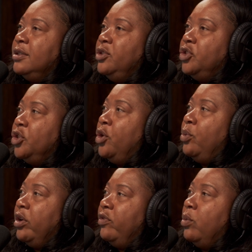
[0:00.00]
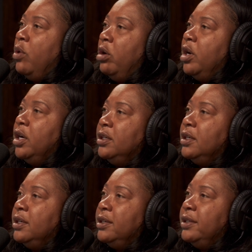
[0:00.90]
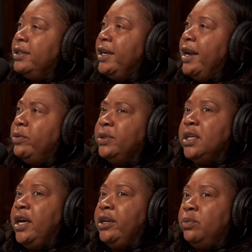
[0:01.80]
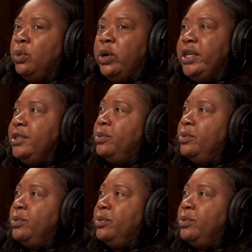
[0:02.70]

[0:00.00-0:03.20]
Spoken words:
You should go work for Walmart. And I was like, well, what is